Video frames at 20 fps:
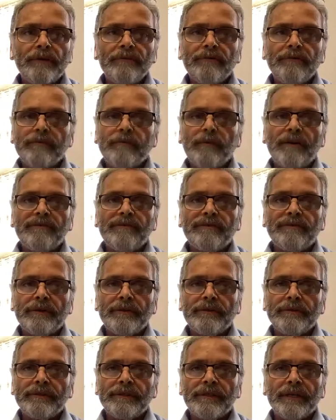from my
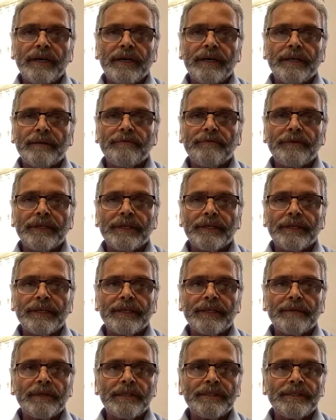phone today, and I'm feeling a
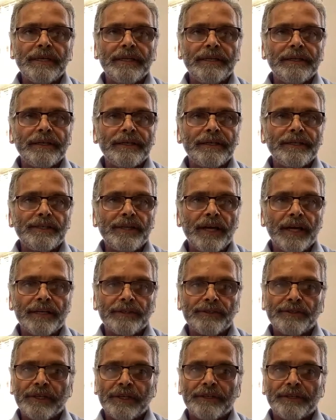little bit technically
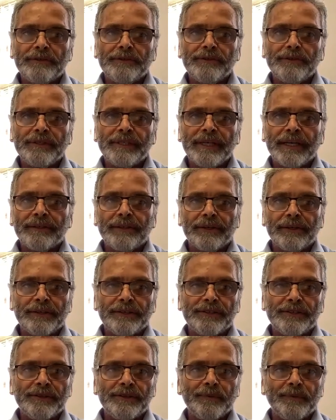challenged because I don't do
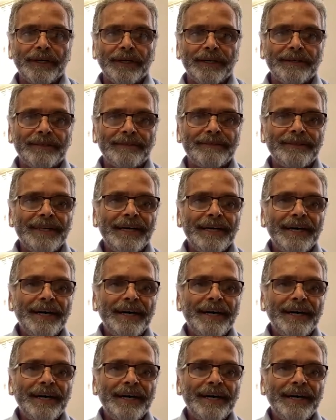technology well.